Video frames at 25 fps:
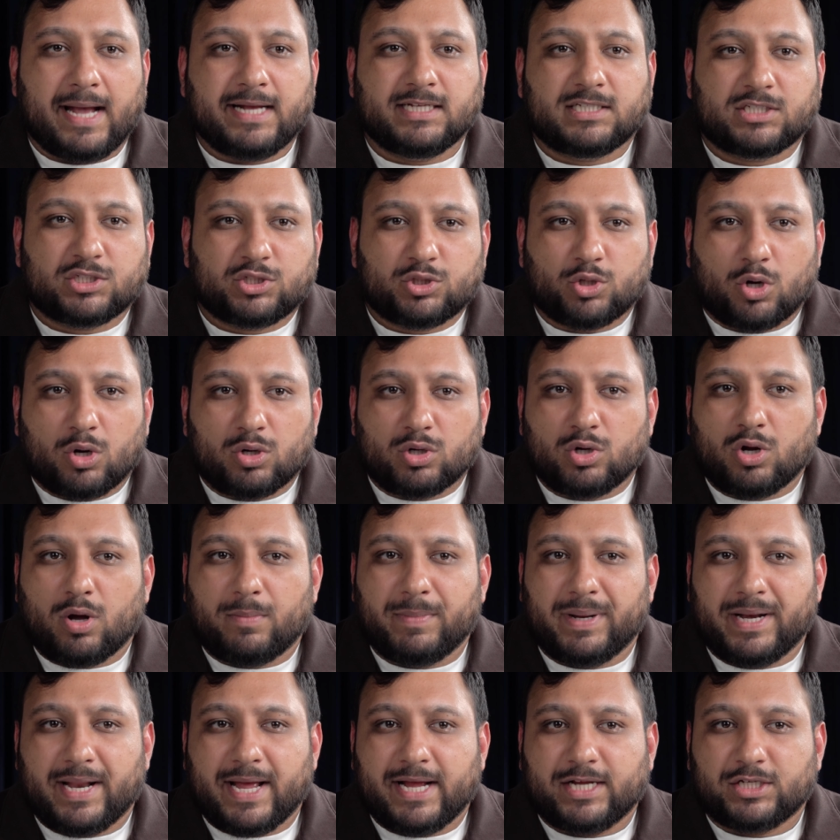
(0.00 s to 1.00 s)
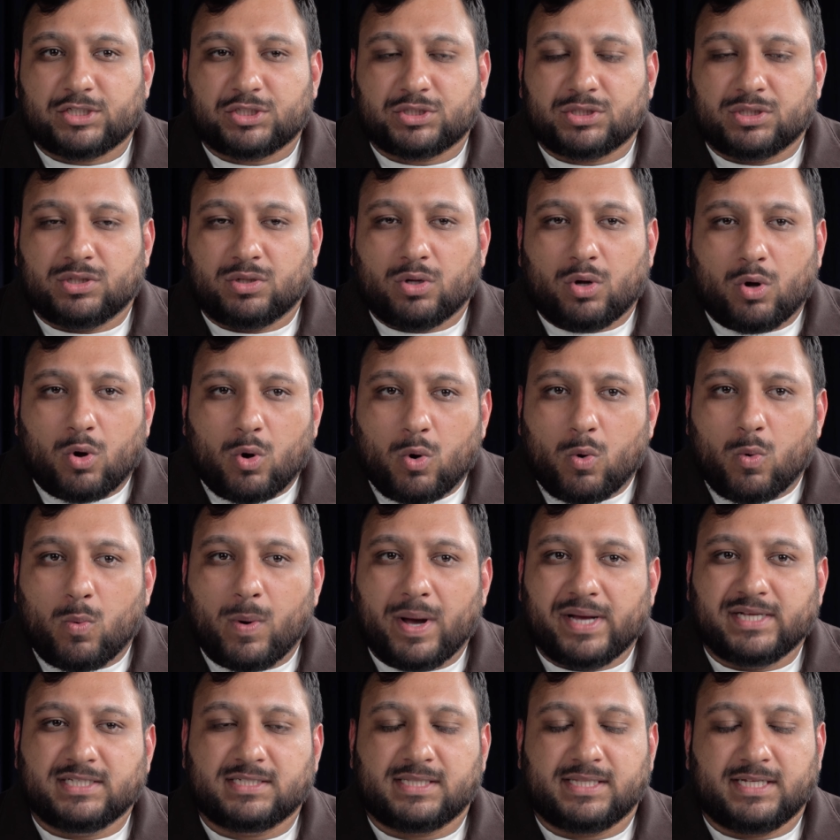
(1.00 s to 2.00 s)
A strong nomination
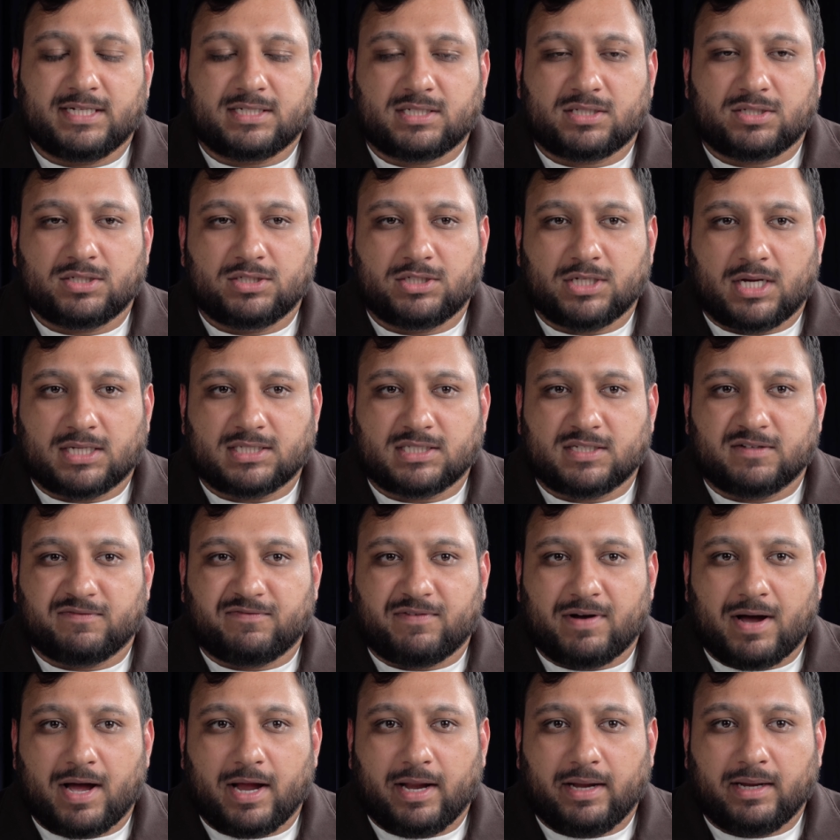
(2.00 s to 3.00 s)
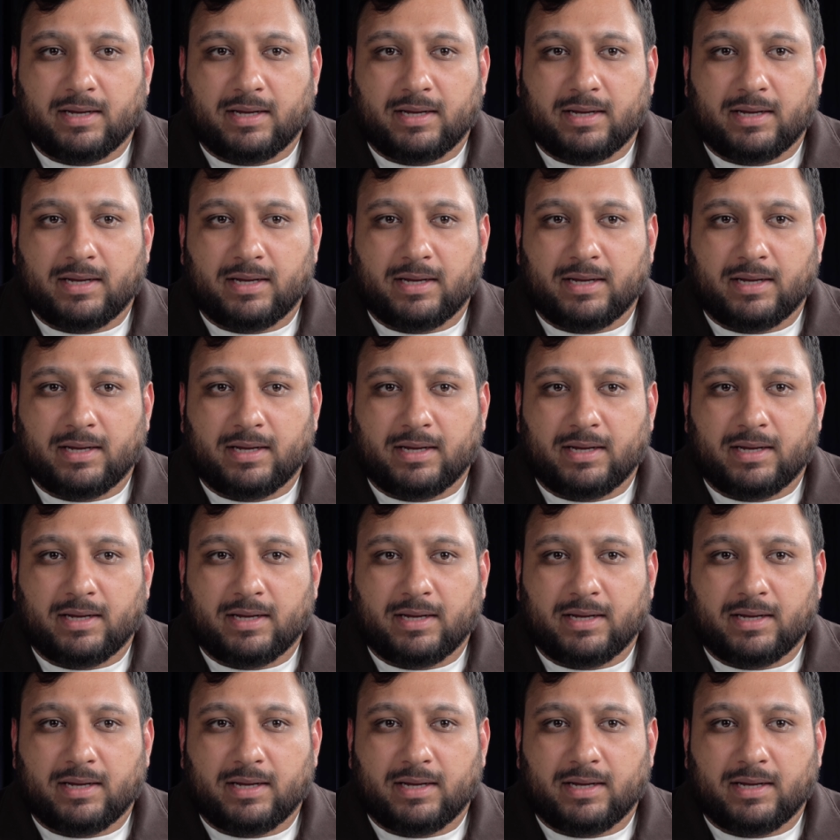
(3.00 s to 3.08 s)
always needs to justify